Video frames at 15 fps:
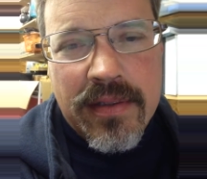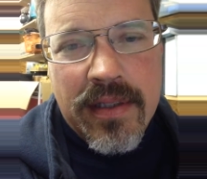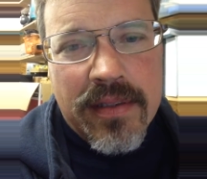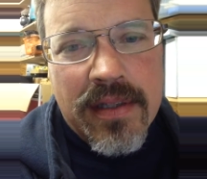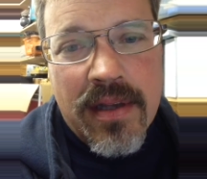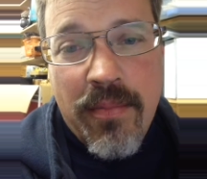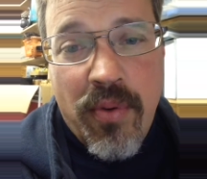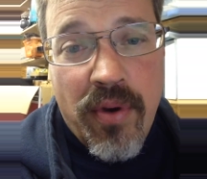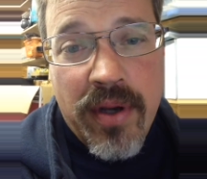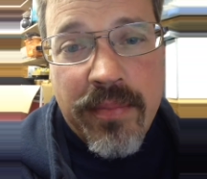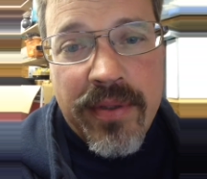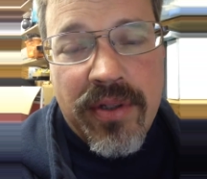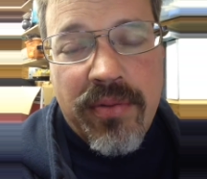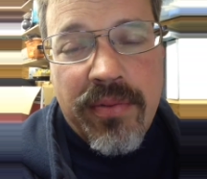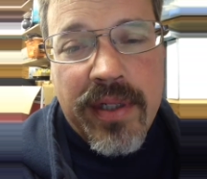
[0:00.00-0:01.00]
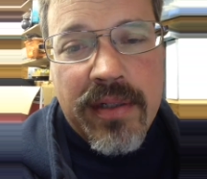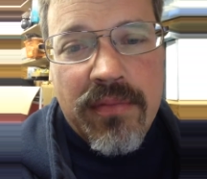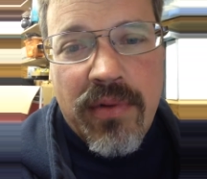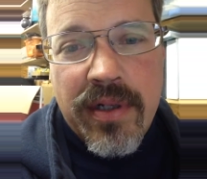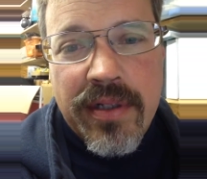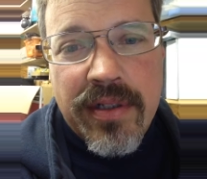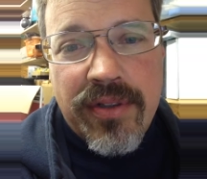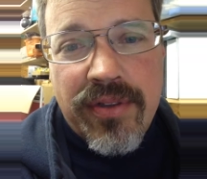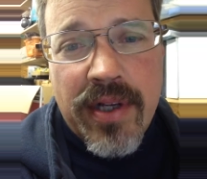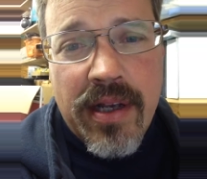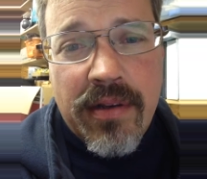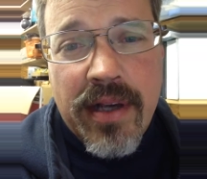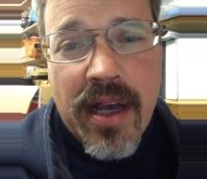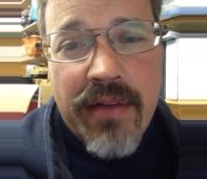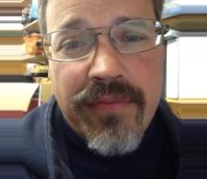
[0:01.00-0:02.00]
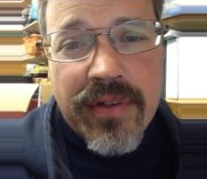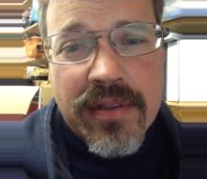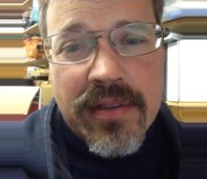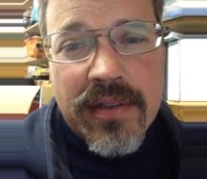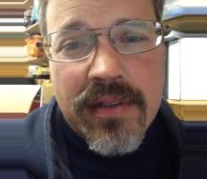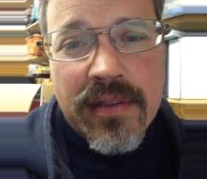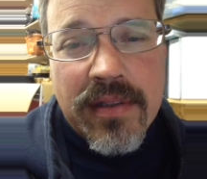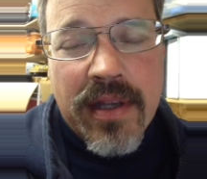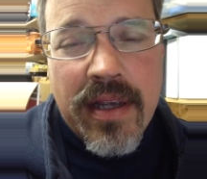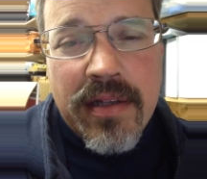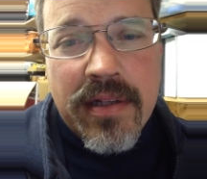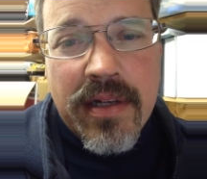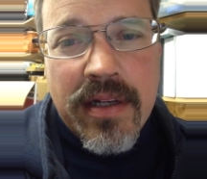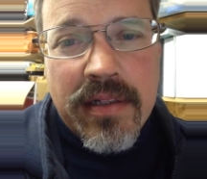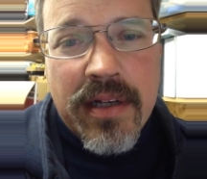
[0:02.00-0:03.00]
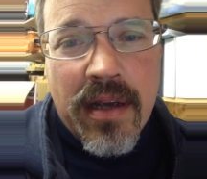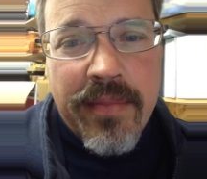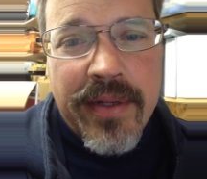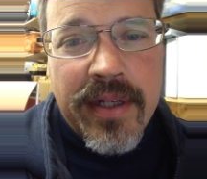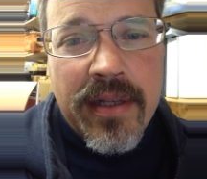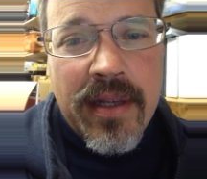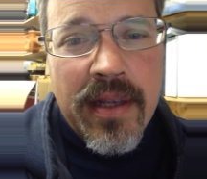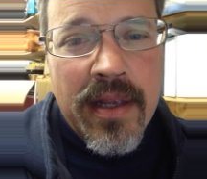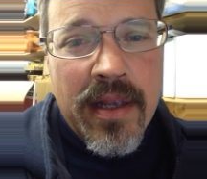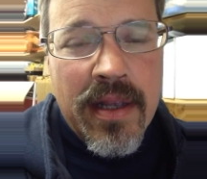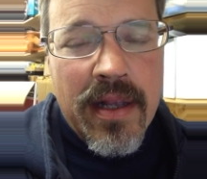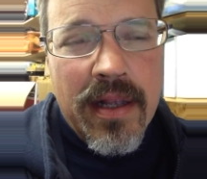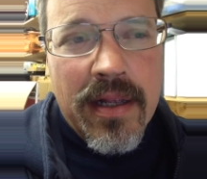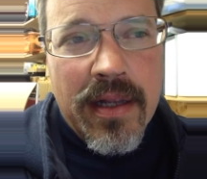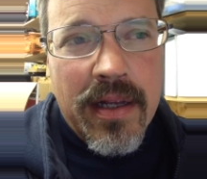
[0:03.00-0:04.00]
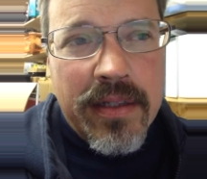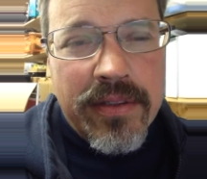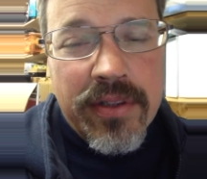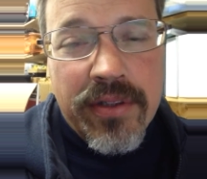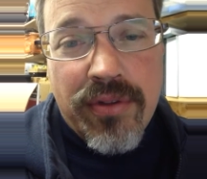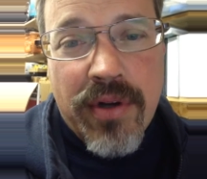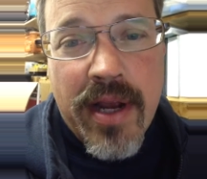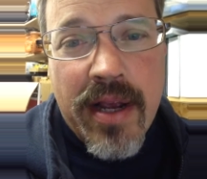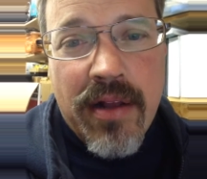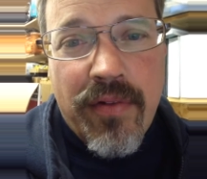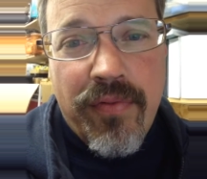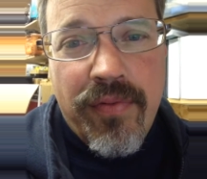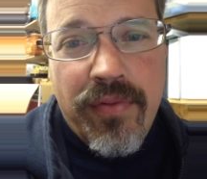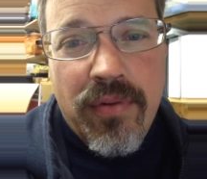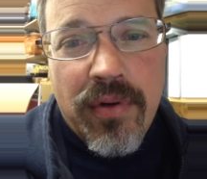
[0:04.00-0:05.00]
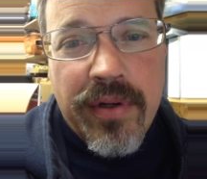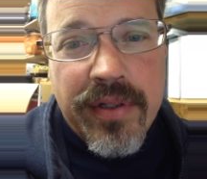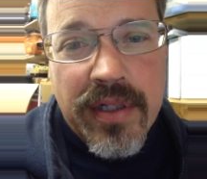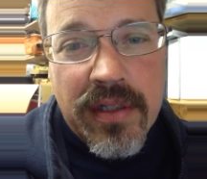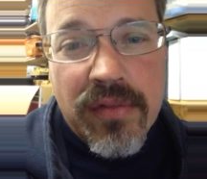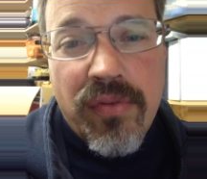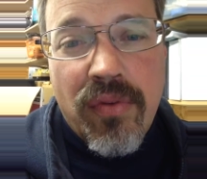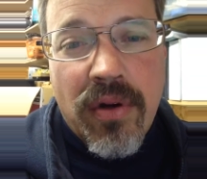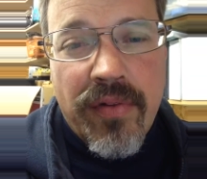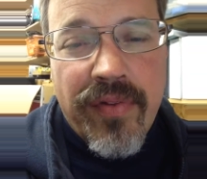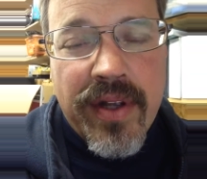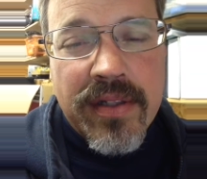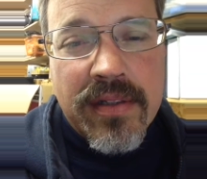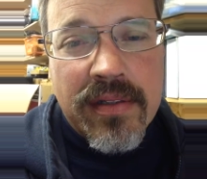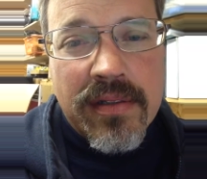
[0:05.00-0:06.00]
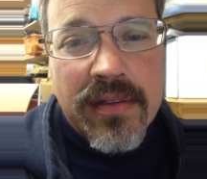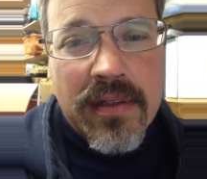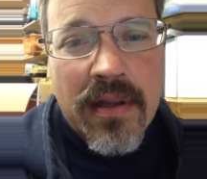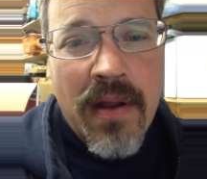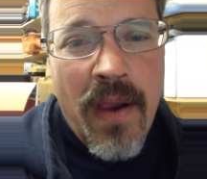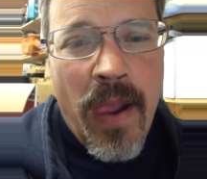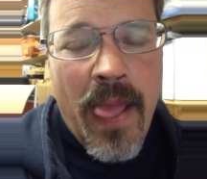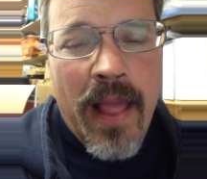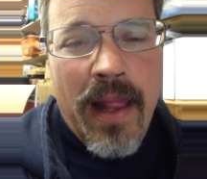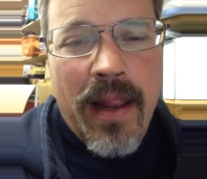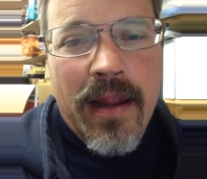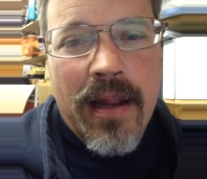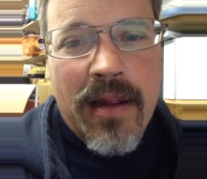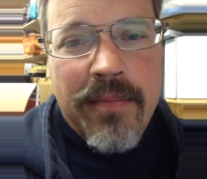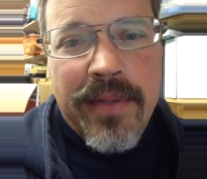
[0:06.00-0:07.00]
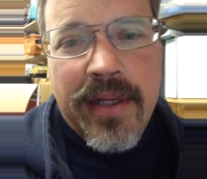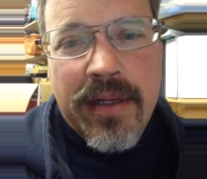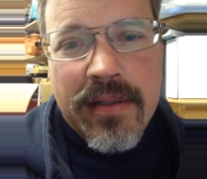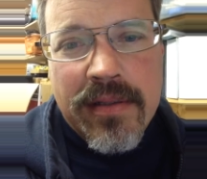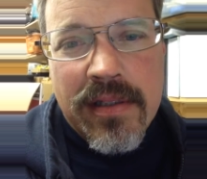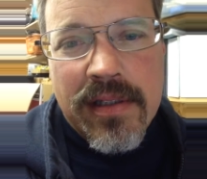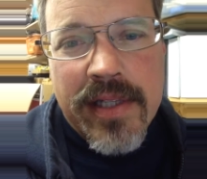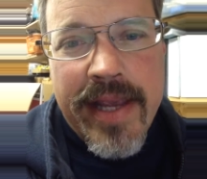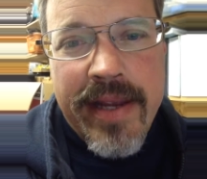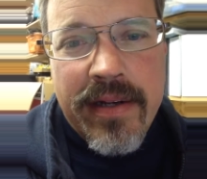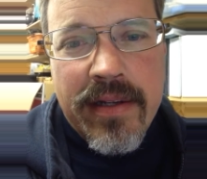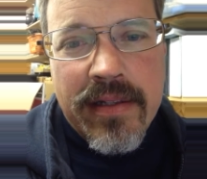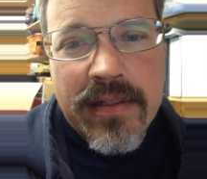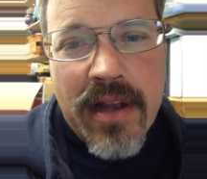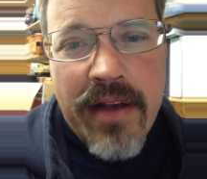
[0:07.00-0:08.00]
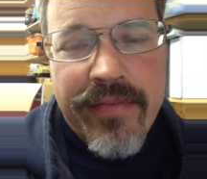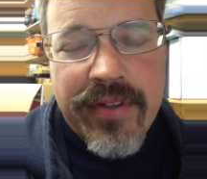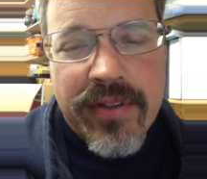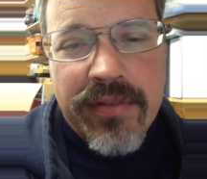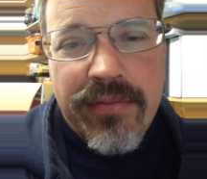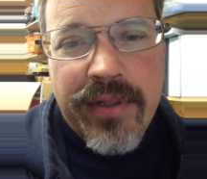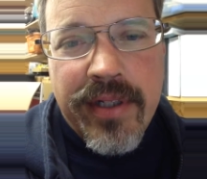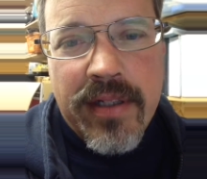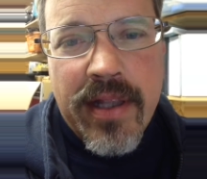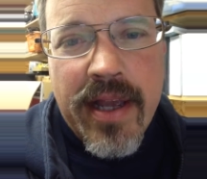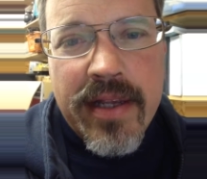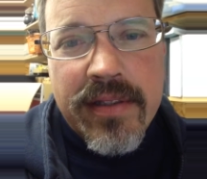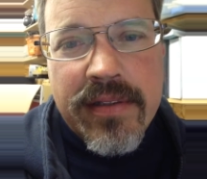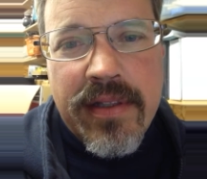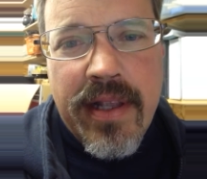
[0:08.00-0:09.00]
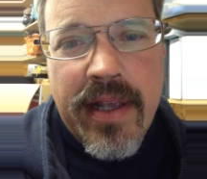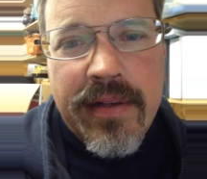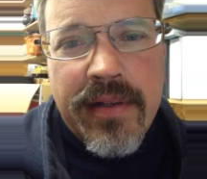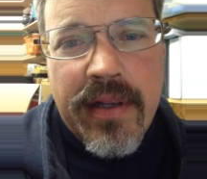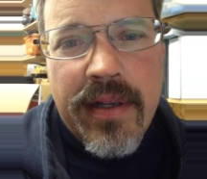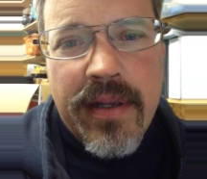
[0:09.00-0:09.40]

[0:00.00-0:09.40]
some point between one of the trial conferences and coming to trial for these 4 offenses. Because the state has obviously realized that